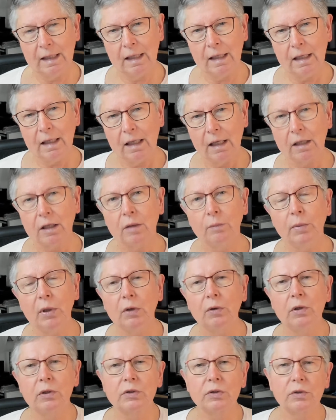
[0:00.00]
A
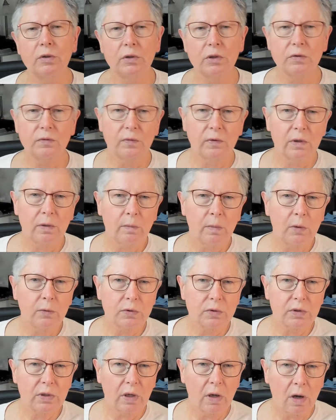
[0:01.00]
computer search for the
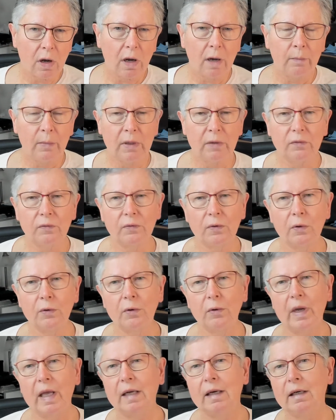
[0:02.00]
most common
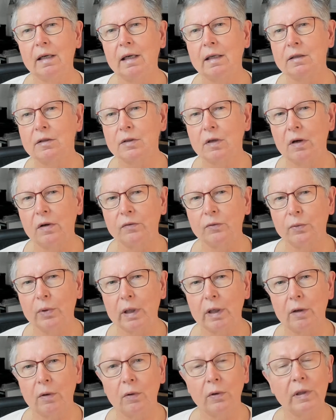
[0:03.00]
photo editing
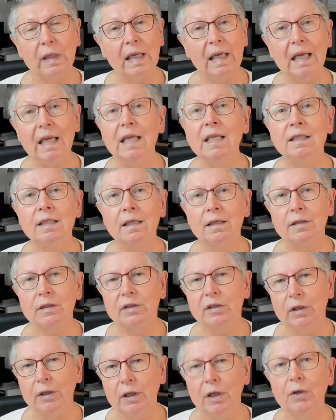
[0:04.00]
software or the
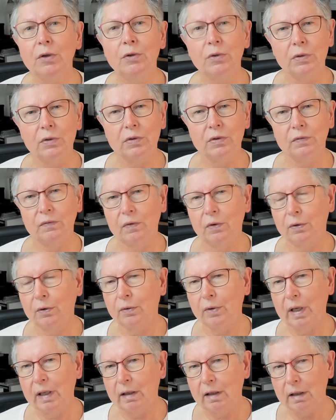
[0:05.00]
easiest to use
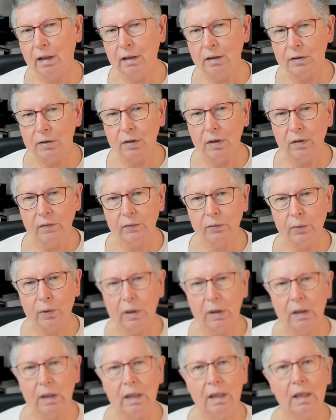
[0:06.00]
photo editing
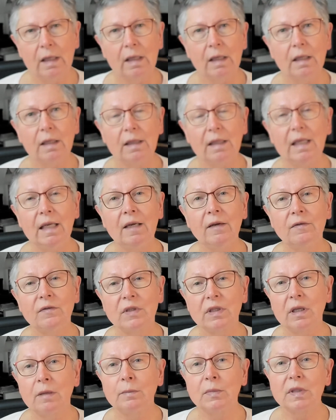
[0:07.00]
software
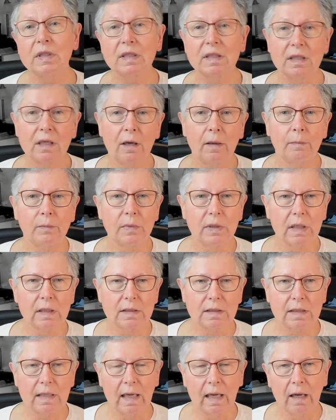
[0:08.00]
leaves them stumped
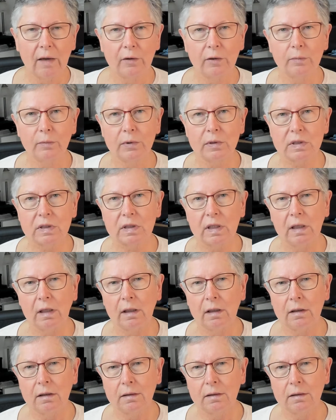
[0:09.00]
as to how to proceed.